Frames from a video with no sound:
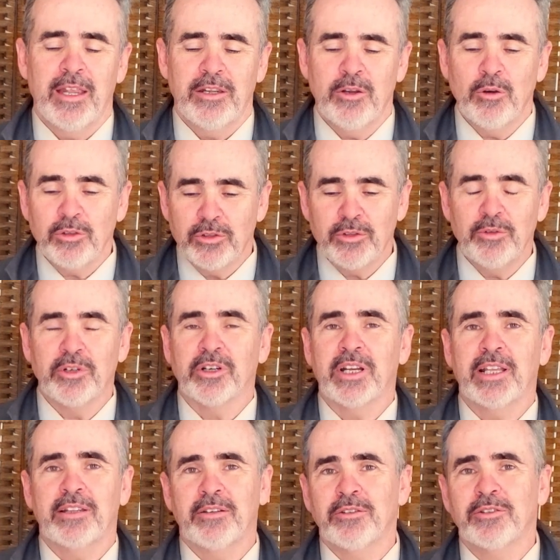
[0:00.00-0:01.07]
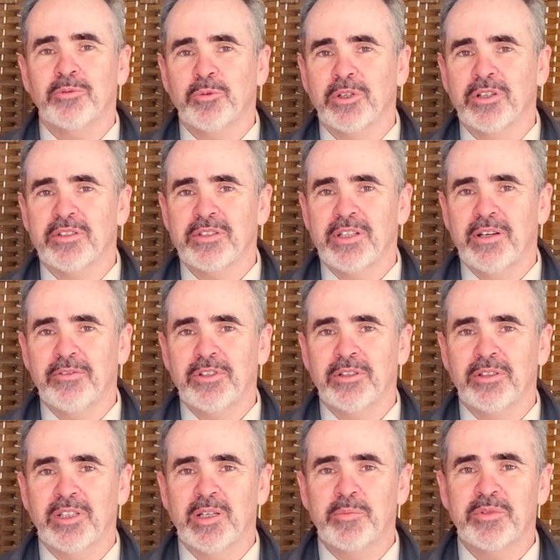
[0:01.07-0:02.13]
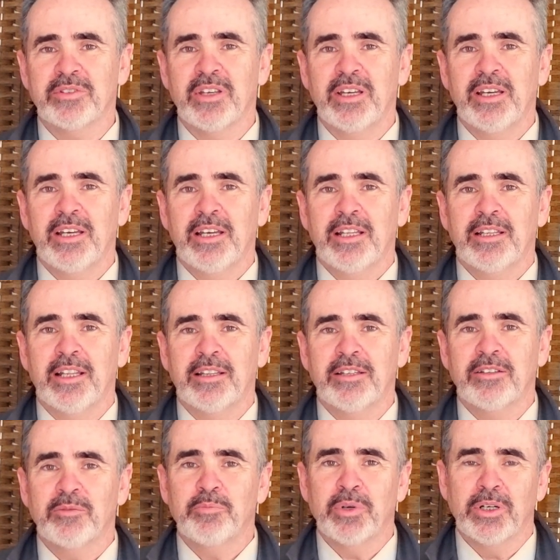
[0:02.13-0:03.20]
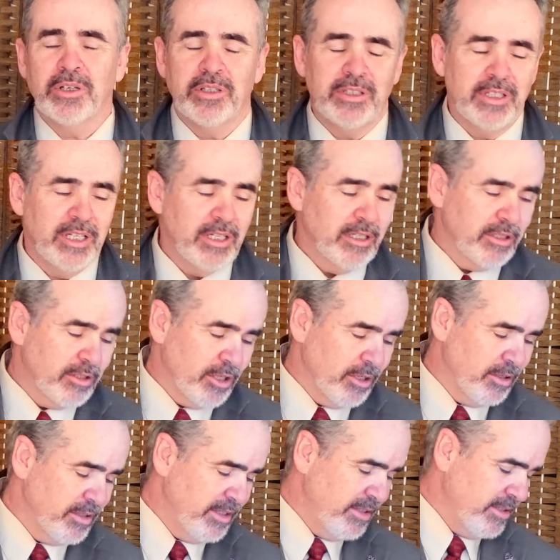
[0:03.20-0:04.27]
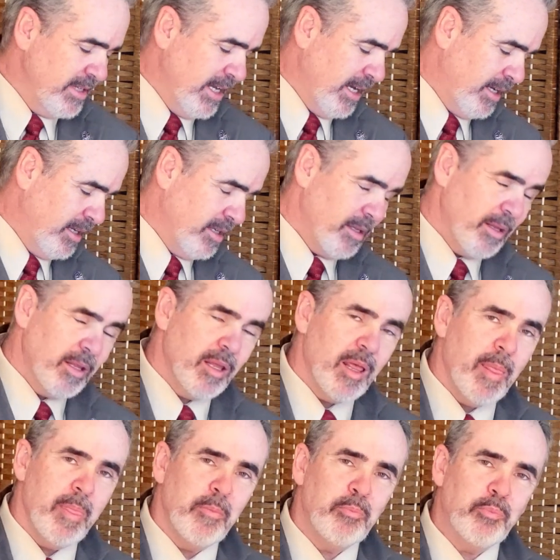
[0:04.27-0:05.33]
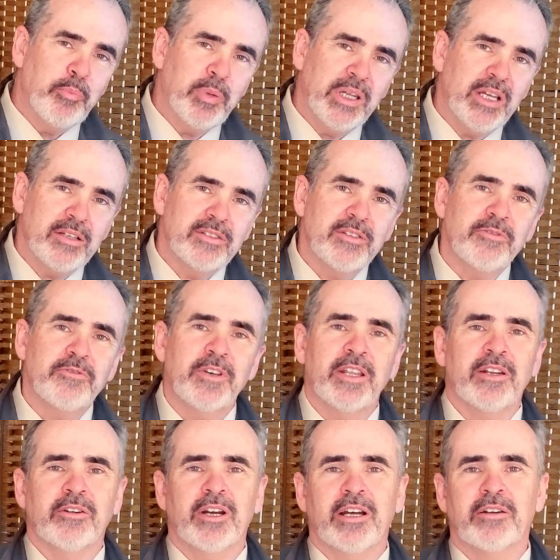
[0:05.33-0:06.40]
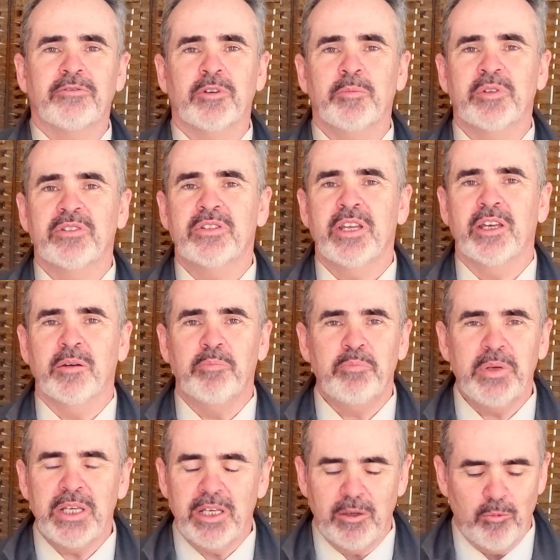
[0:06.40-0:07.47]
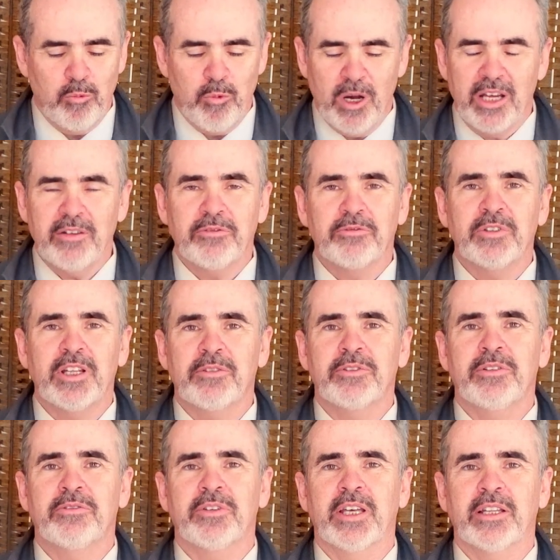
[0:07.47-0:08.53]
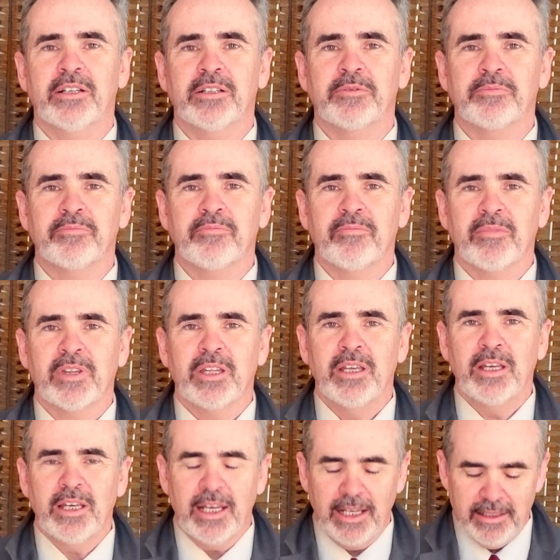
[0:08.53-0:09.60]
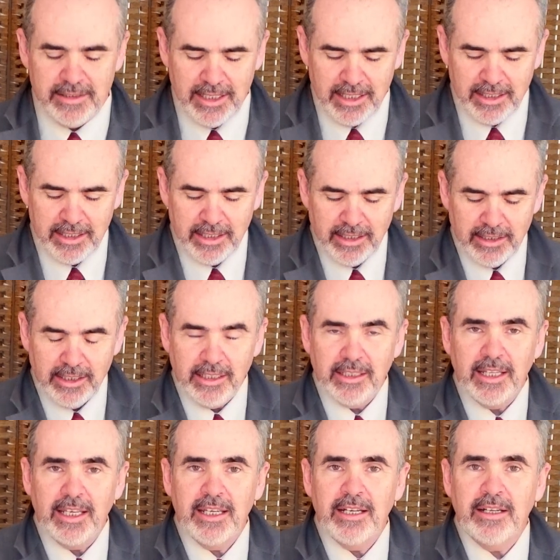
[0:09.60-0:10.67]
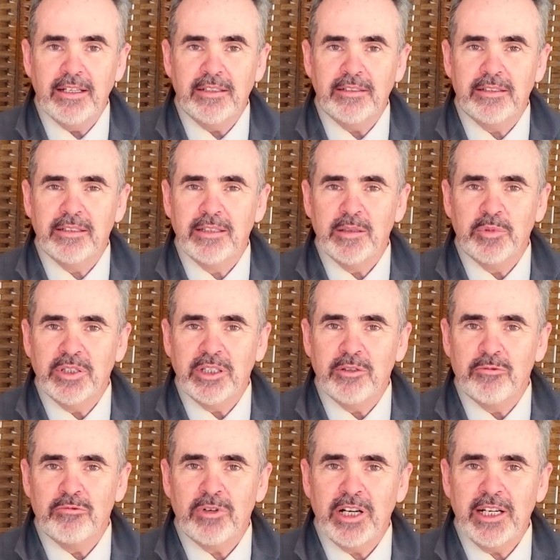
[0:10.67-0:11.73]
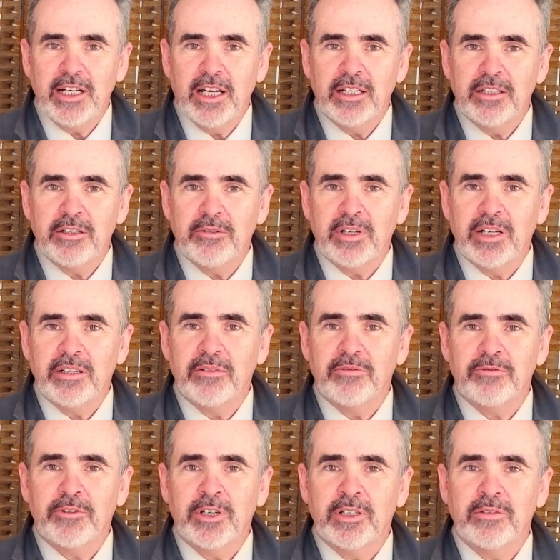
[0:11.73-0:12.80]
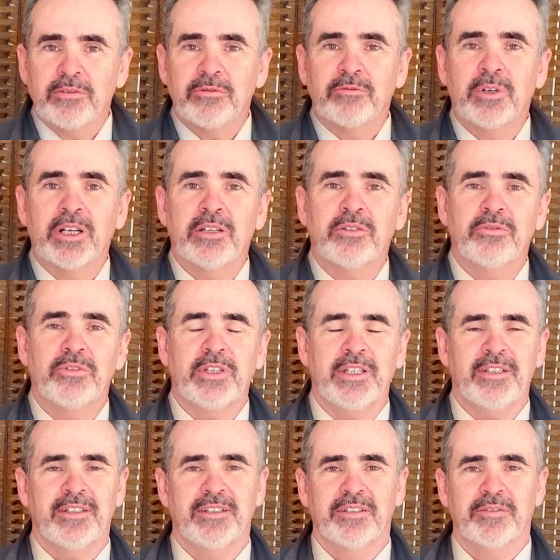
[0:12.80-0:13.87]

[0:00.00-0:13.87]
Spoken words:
No sooner had those words left her lips that this bird turns his neck and plucks a feather out from his tail, big, white, fluffy feather, and delicately laid it deliberately right on the ground in front of Ray's feet.